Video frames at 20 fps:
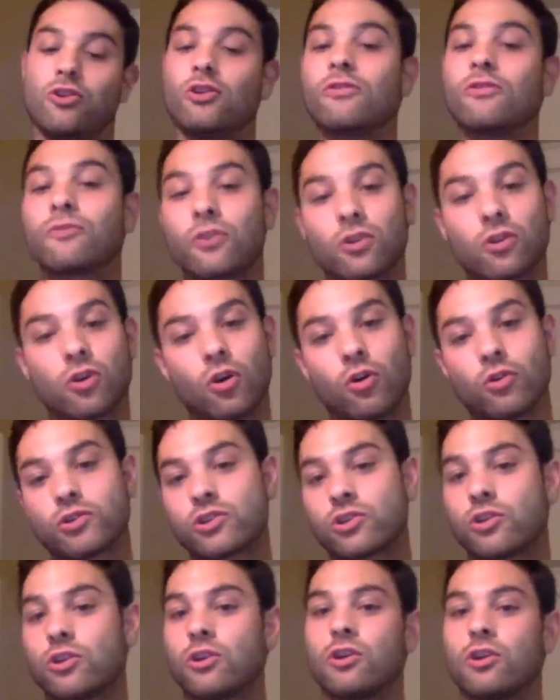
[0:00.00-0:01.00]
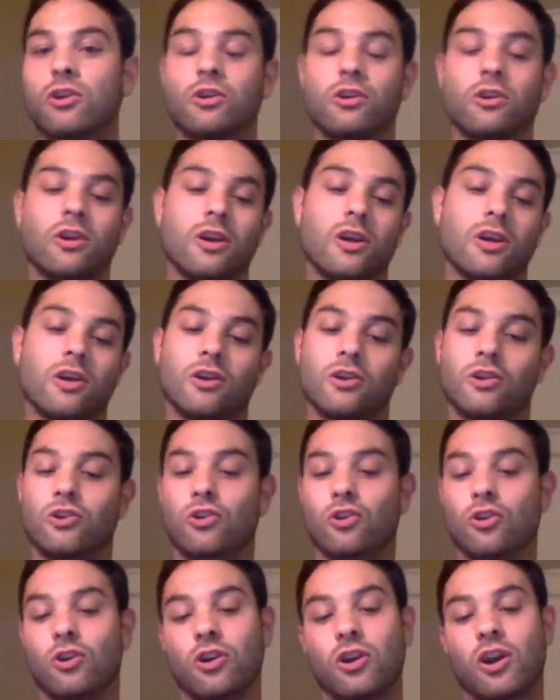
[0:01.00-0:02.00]
good for culture,
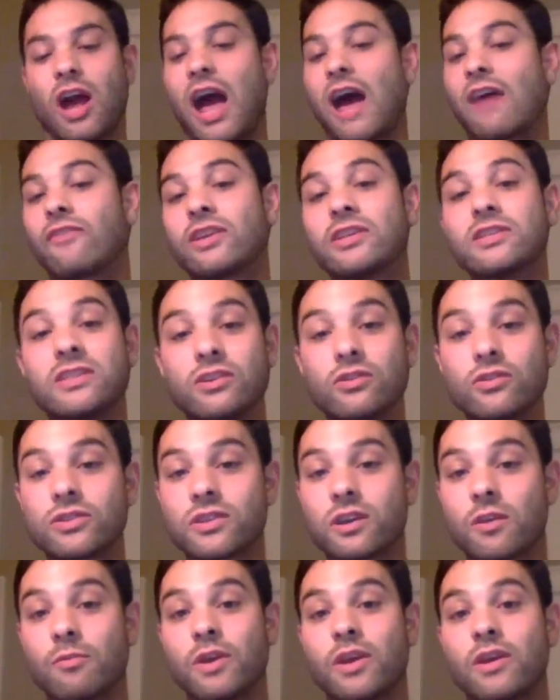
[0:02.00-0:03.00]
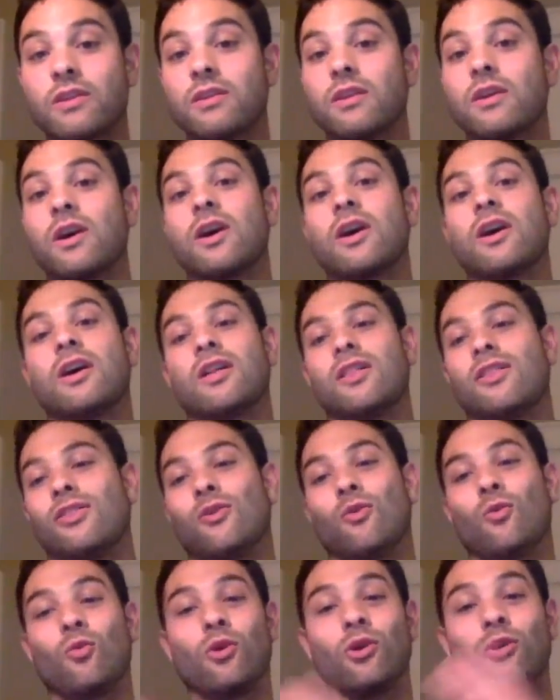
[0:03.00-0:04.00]
you're having deals come in,
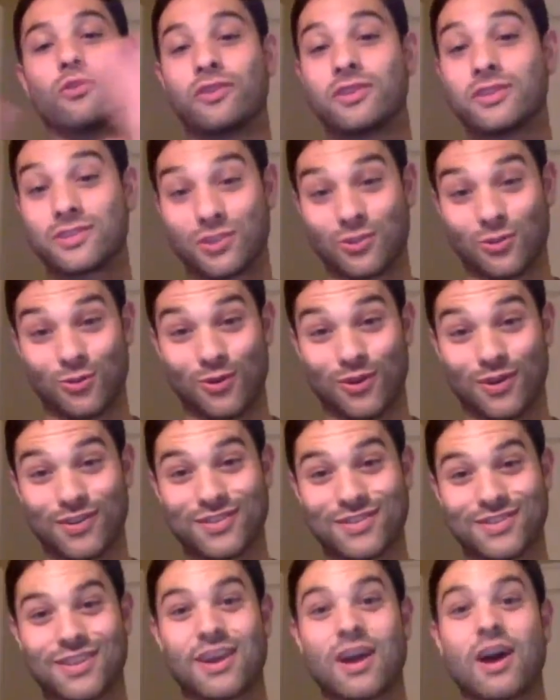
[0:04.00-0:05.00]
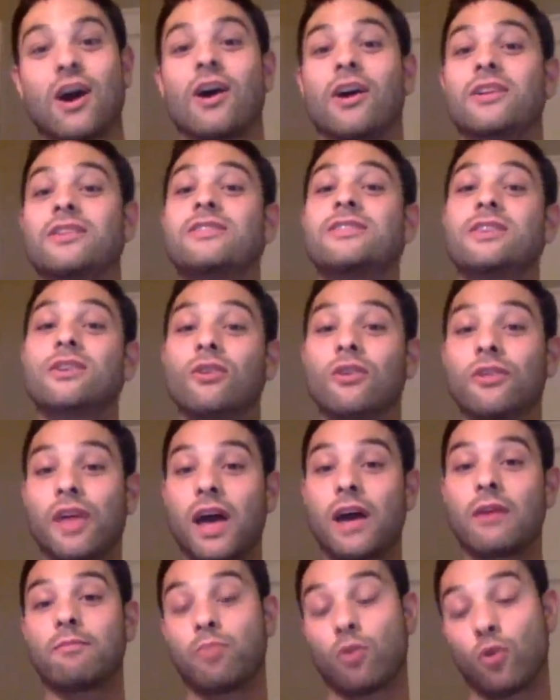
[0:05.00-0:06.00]
the world is yours. Until
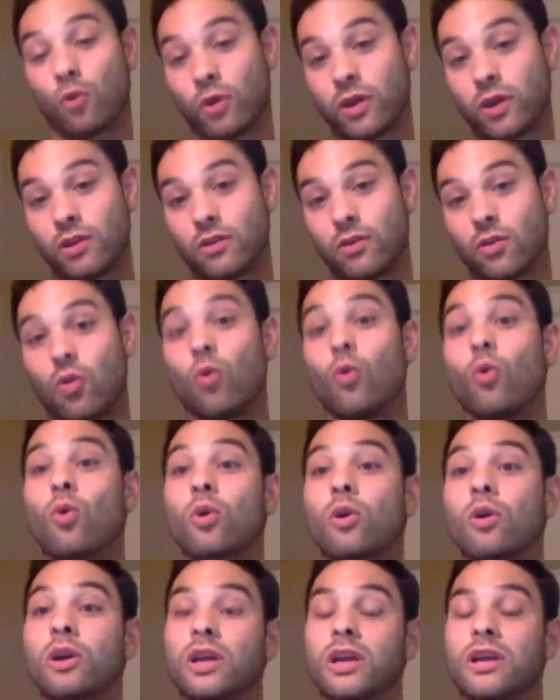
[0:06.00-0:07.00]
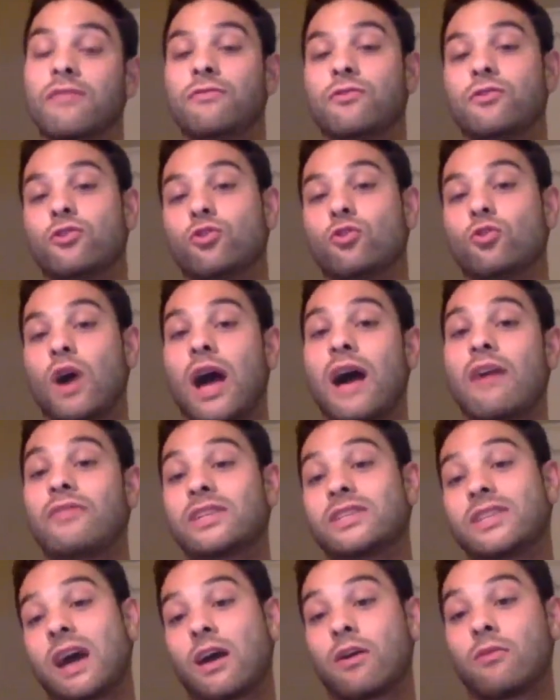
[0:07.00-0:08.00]
that point, or if you have
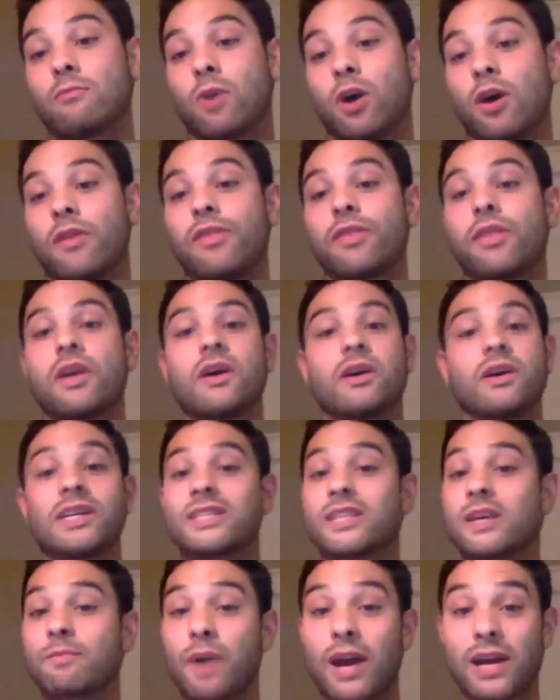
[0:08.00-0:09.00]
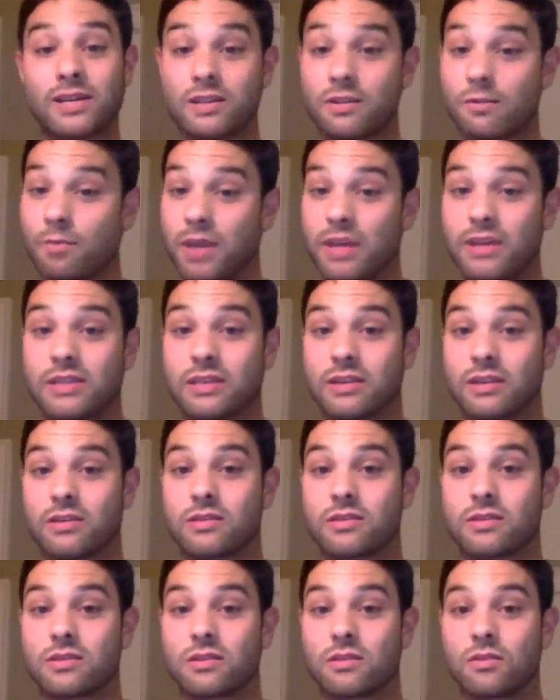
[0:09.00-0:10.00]
a down month, let's get back to the
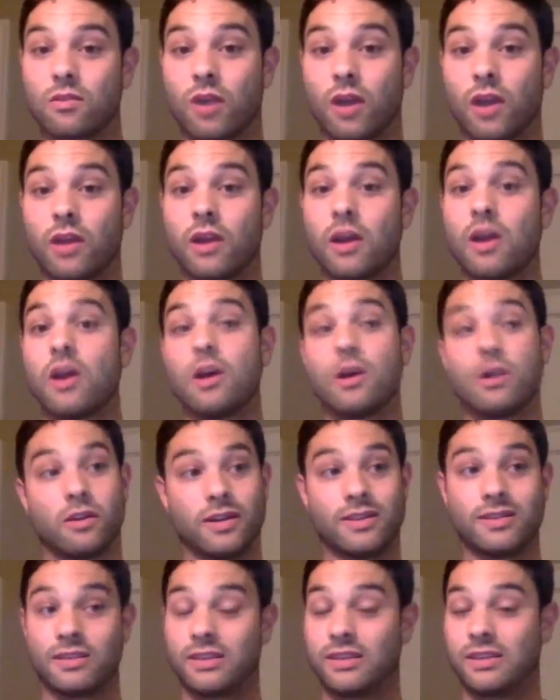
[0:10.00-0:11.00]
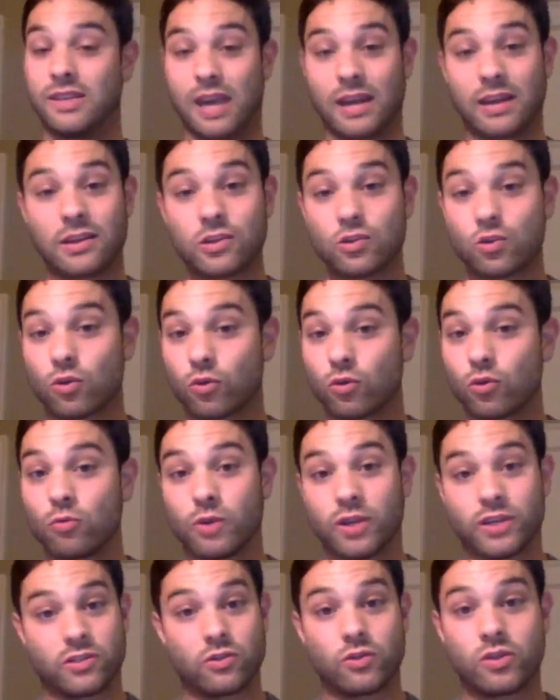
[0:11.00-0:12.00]
basics, right? Let's get into a room,
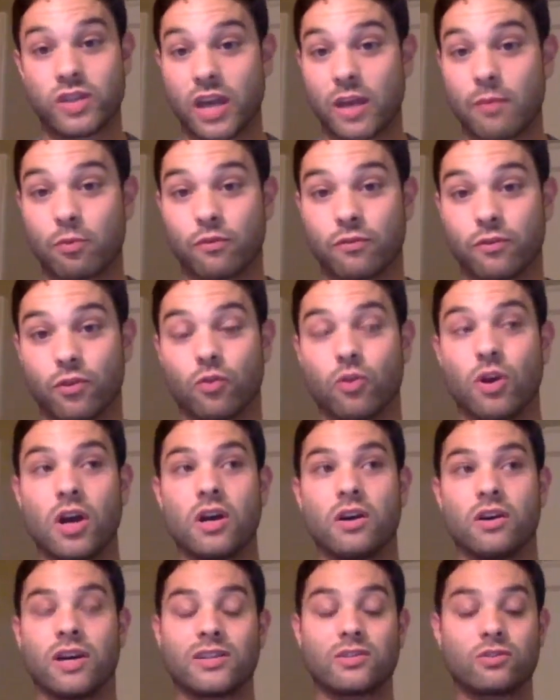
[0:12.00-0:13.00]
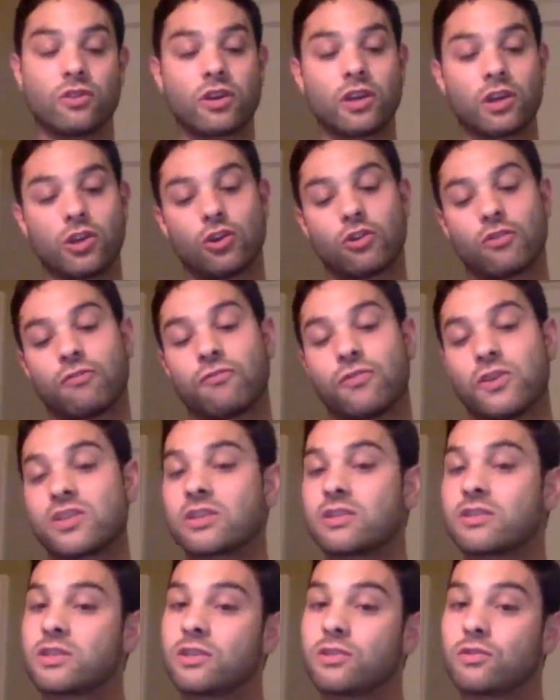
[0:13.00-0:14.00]
let's do tape review. Let's look at your
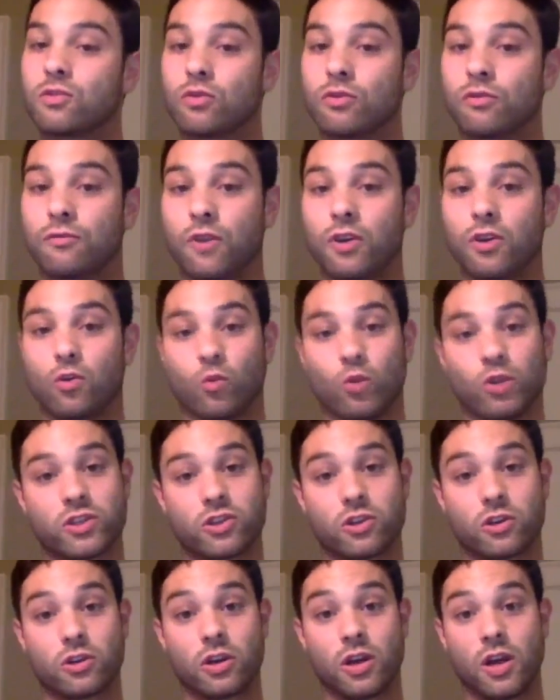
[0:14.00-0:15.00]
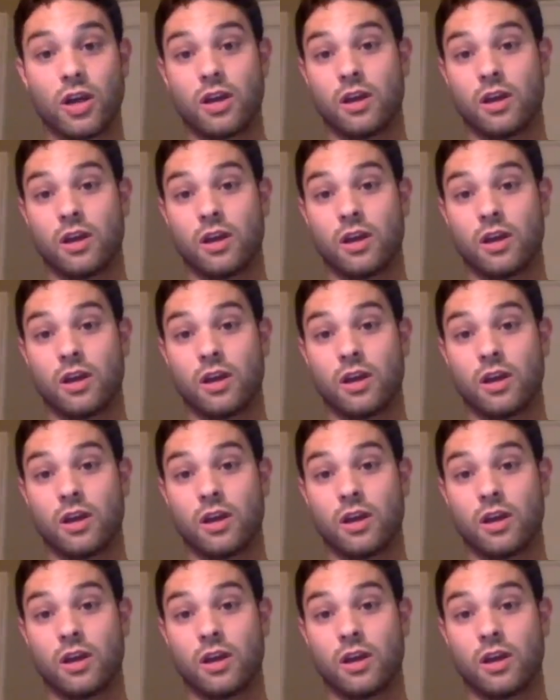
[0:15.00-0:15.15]
efficiency through the funnel. What's your